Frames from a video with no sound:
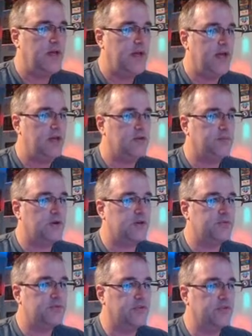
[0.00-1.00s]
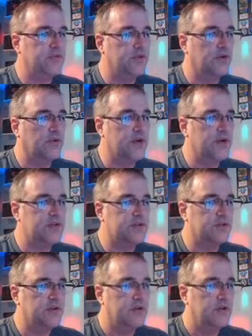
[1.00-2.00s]
Handlebars for Enduro
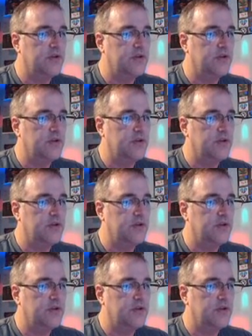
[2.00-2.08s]
Racer.